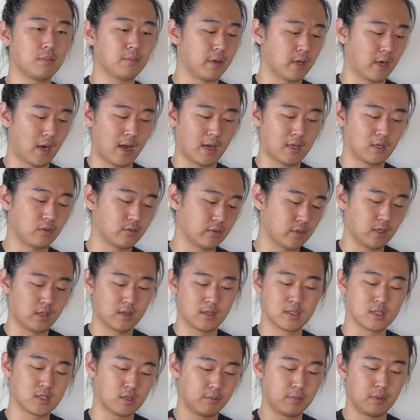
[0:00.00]
but I don't think
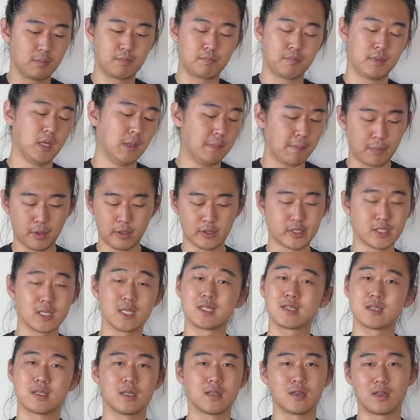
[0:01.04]
this will be
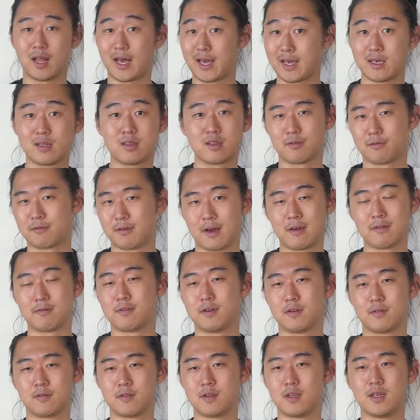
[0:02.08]
persistent like the
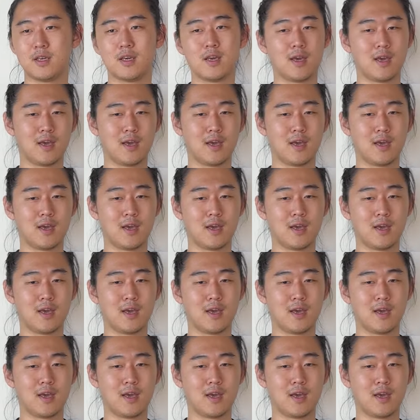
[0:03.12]
550,